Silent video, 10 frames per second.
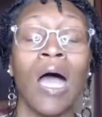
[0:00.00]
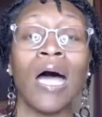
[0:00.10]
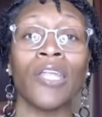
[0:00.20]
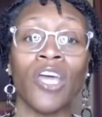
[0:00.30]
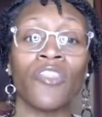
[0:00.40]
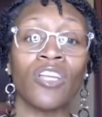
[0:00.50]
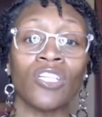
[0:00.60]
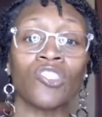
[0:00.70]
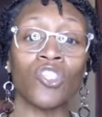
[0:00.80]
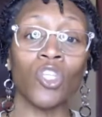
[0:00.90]
Another
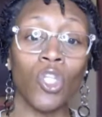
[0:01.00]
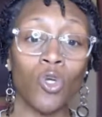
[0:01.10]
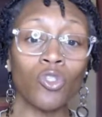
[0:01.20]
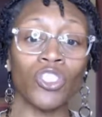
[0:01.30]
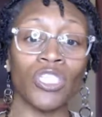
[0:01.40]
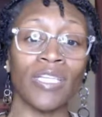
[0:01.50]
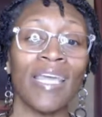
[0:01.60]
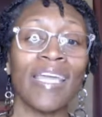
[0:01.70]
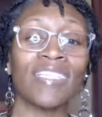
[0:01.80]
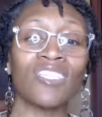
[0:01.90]
good solution
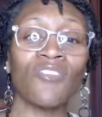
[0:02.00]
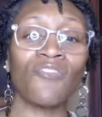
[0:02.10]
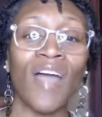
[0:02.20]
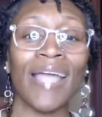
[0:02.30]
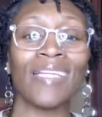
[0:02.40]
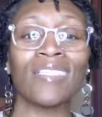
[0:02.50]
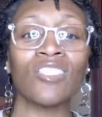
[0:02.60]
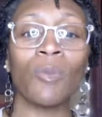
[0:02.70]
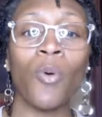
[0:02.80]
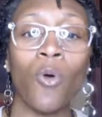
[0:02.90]
is to find a
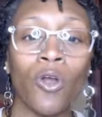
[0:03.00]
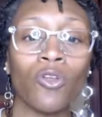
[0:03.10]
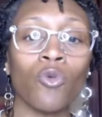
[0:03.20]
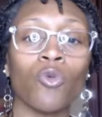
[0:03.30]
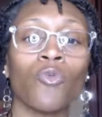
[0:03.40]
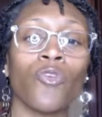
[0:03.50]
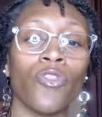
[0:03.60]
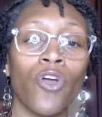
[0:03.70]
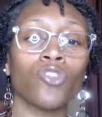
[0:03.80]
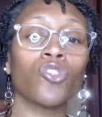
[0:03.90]
support group for
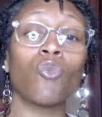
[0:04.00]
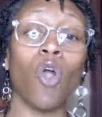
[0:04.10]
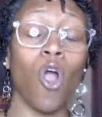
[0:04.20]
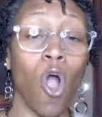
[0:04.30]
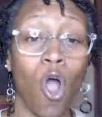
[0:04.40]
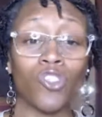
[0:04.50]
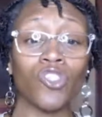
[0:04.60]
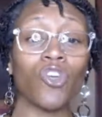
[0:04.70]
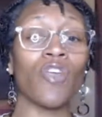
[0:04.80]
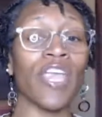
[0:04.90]
those who are
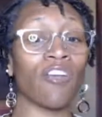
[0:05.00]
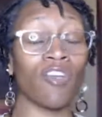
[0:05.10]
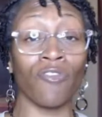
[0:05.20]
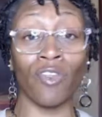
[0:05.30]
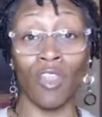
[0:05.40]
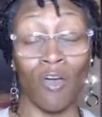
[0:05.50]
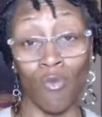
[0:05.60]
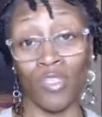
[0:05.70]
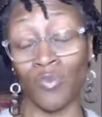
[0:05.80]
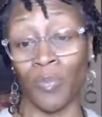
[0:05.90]
also caring for
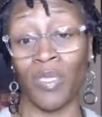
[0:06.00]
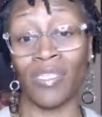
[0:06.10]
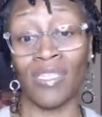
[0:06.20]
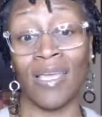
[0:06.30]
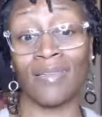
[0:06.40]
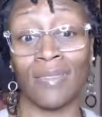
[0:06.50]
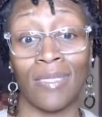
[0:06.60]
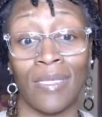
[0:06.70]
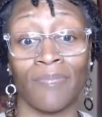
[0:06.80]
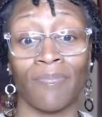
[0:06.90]
loved ones with
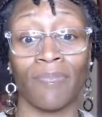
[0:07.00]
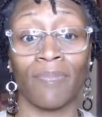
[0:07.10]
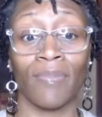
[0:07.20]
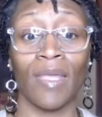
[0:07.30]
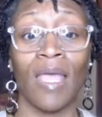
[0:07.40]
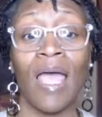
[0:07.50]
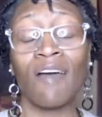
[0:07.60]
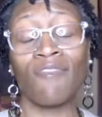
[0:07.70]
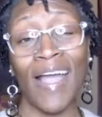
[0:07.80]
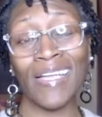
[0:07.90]
PTSD.
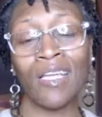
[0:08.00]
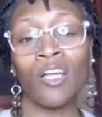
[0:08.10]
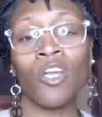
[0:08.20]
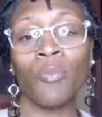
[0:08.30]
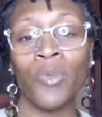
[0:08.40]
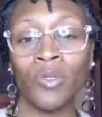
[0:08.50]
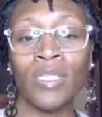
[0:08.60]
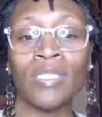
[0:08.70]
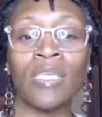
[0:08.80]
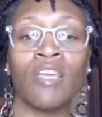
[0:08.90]
Finding a
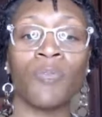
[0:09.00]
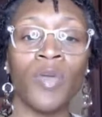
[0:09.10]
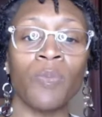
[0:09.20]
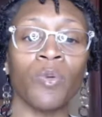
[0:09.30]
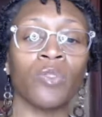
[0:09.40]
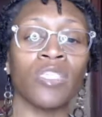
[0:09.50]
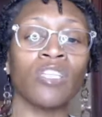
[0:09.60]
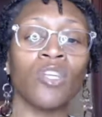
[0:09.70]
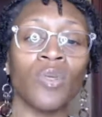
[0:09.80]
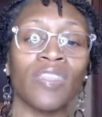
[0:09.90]
community of people
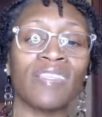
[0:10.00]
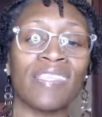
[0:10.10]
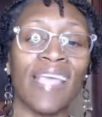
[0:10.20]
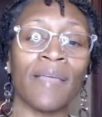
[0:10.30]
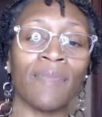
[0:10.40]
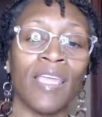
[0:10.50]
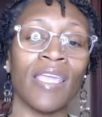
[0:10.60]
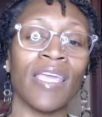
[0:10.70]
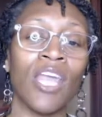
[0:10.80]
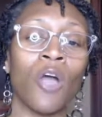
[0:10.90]
dealing with the same
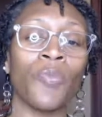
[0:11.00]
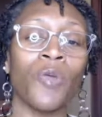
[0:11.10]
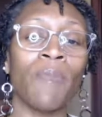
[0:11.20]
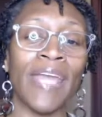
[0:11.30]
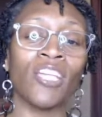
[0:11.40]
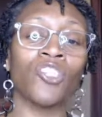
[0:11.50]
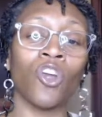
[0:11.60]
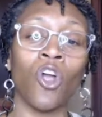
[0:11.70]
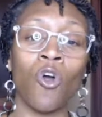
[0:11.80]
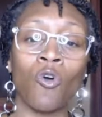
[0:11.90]
thing can help you manage
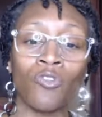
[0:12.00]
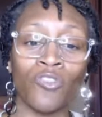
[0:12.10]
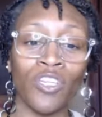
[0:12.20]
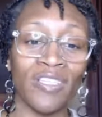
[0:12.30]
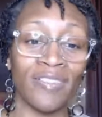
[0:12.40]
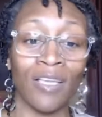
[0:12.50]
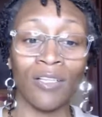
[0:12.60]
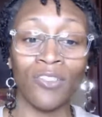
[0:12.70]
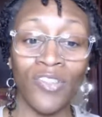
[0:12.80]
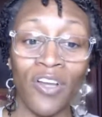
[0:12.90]
your own feelings and
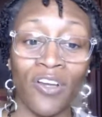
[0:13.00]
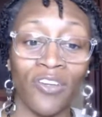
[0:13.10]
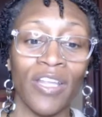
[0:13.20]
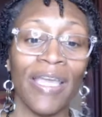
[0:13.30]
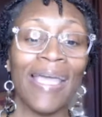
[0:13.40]
concern.